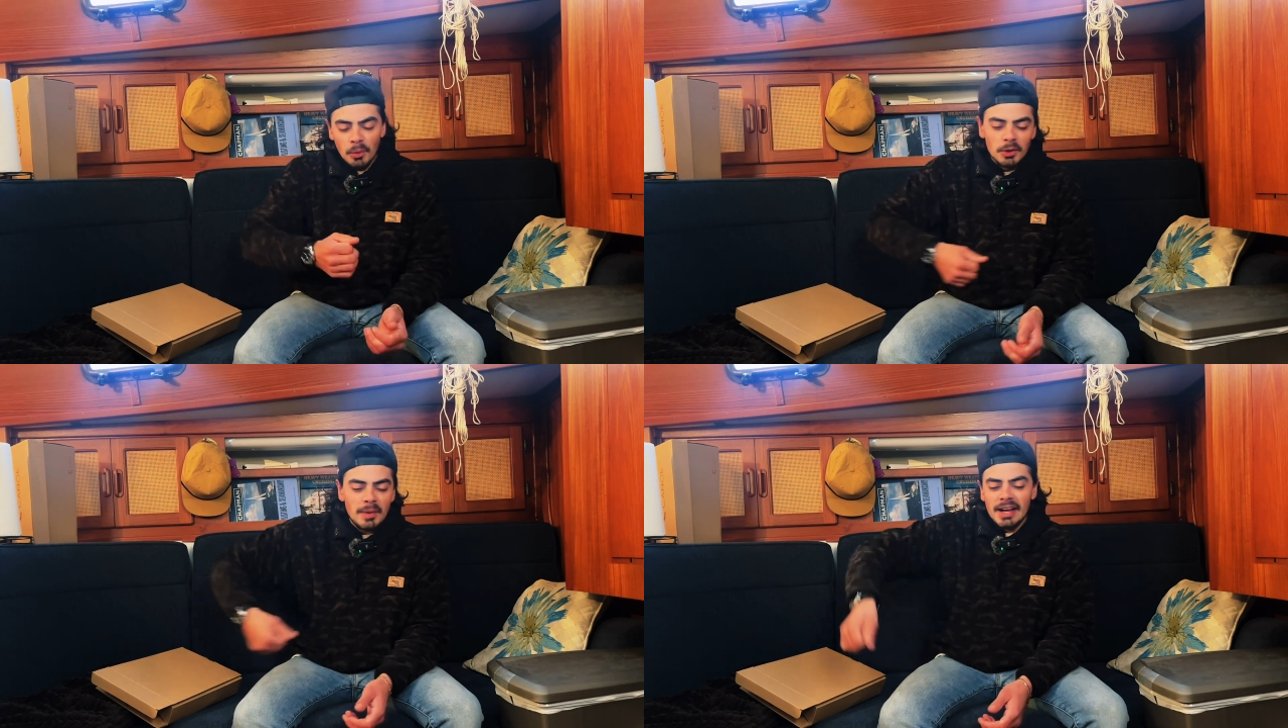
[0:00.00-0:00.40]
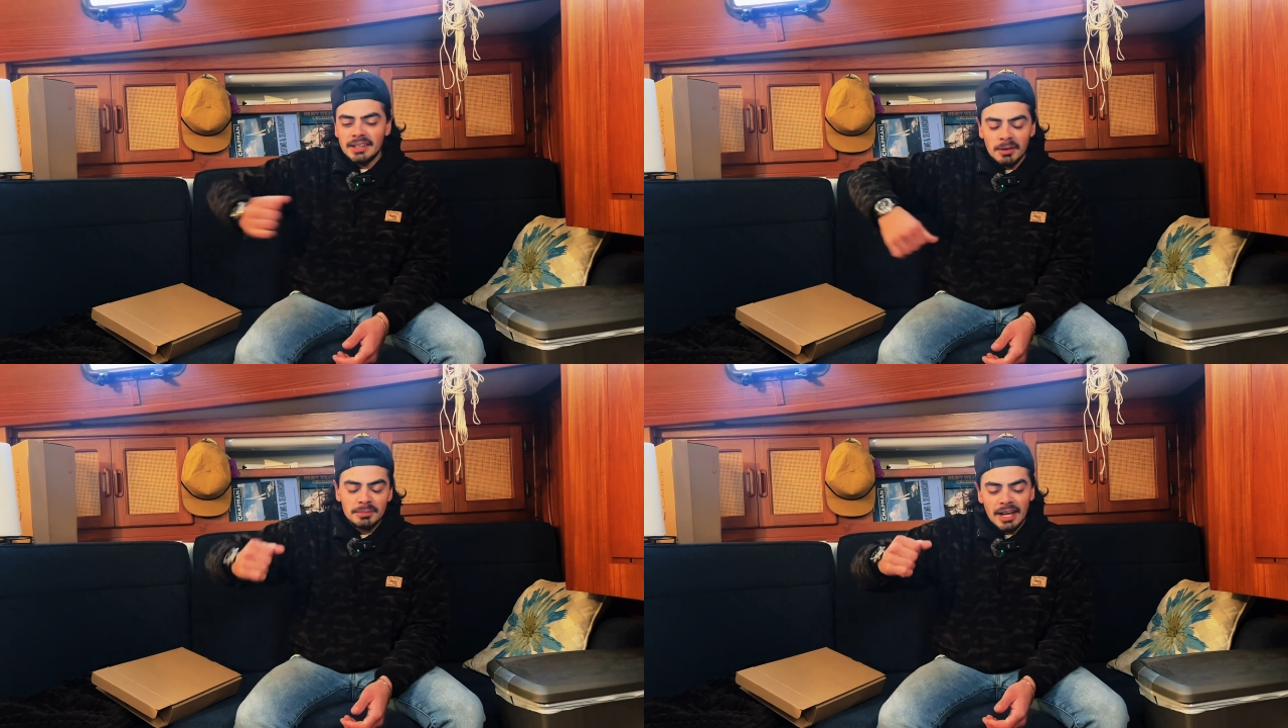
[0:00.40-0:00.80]
pulled it
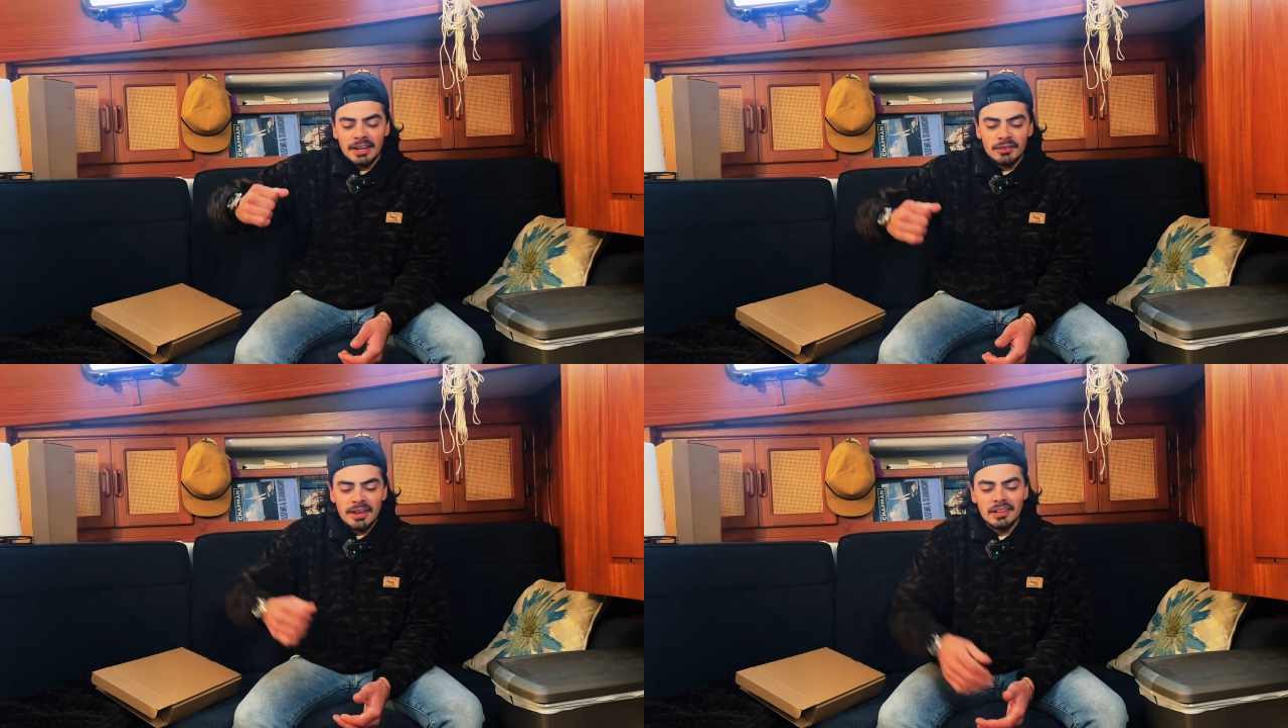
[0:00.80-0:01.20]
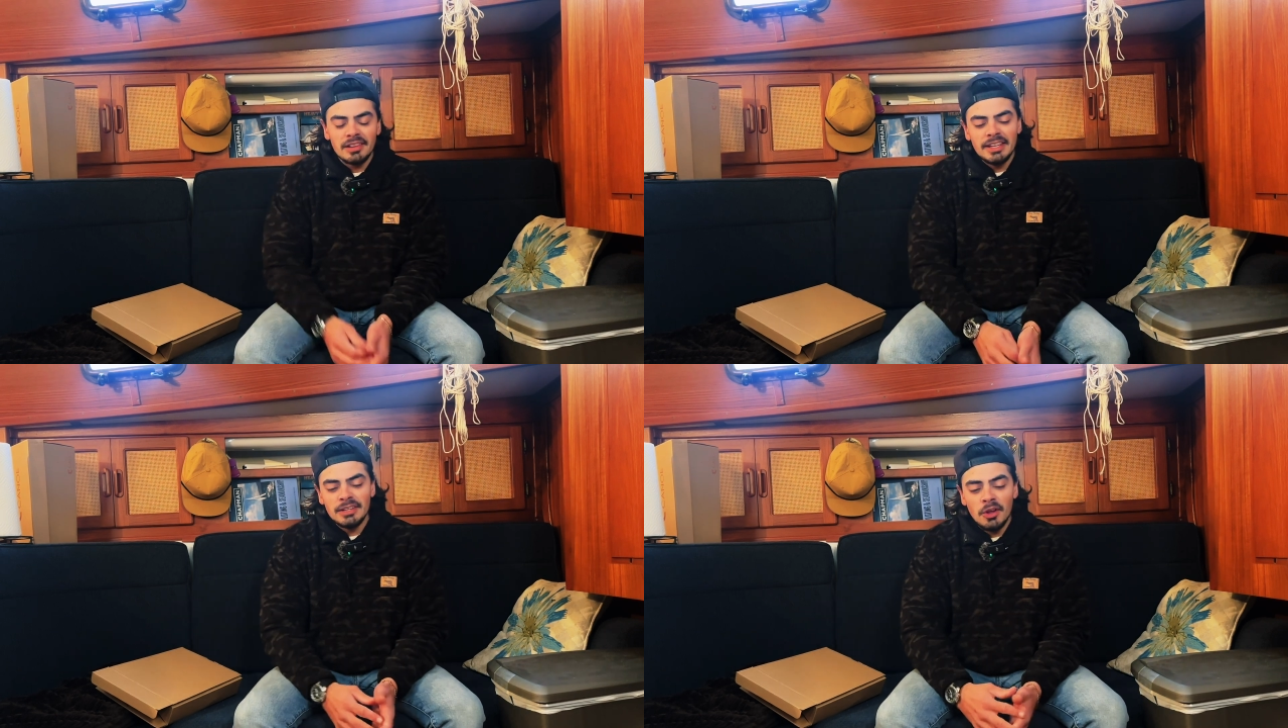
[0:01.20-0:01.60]
back up, tied it around the
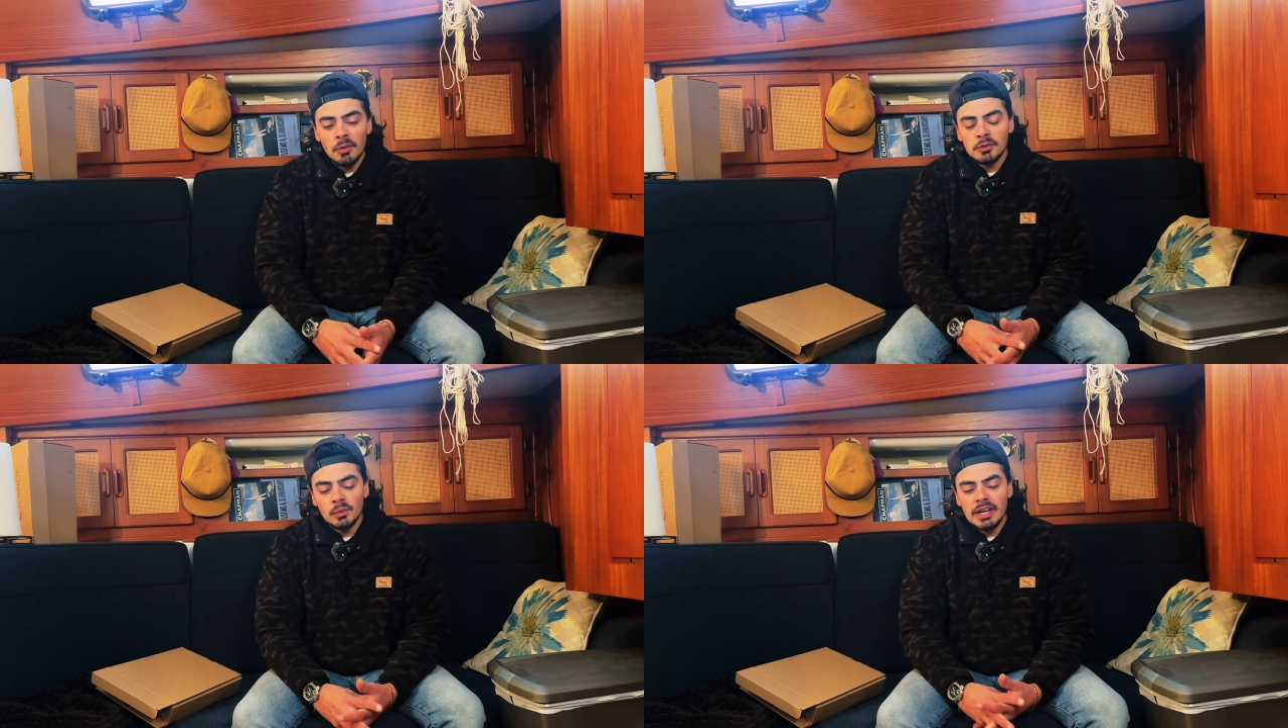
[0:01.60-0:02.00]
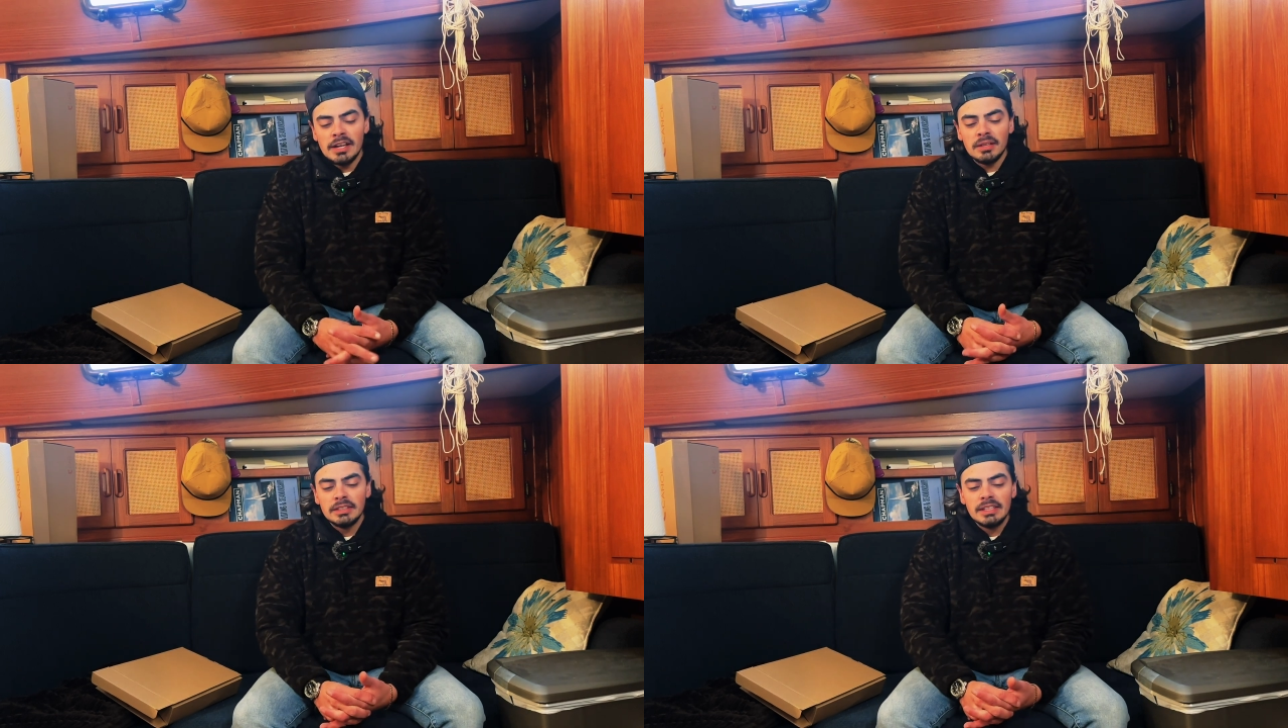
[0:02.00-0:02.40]
cleat, and all was
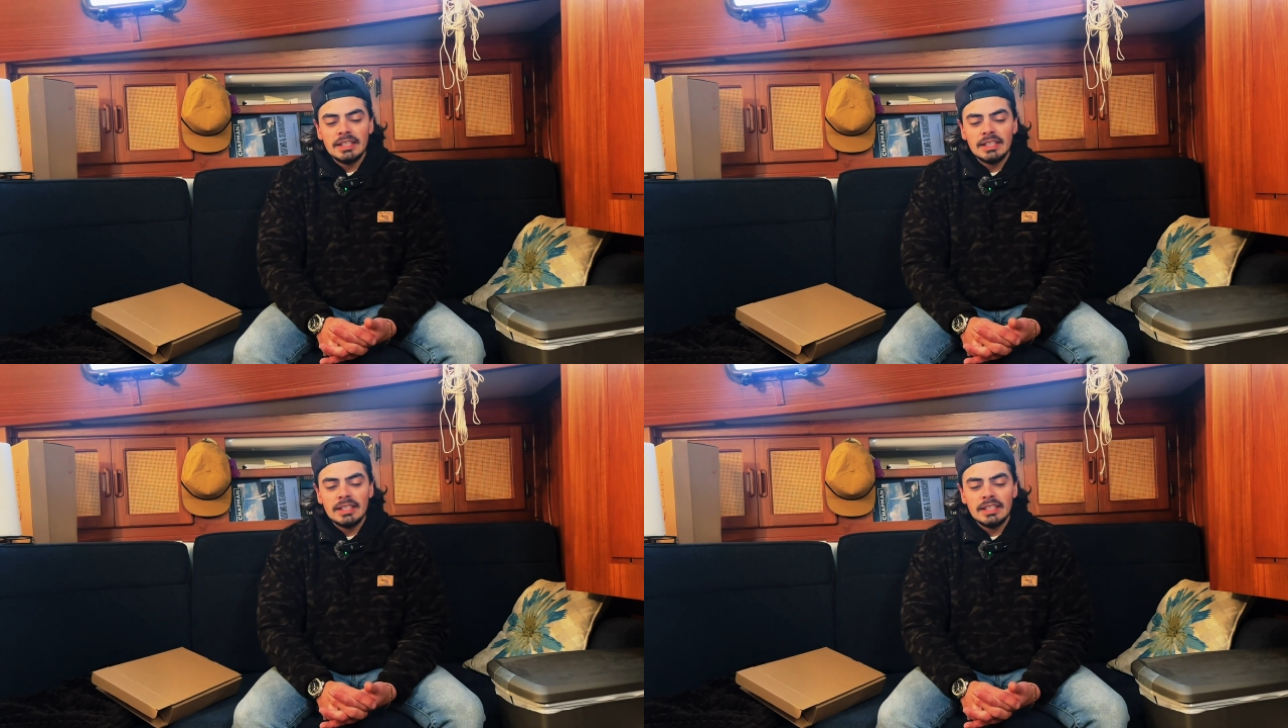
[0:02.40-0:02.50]
well.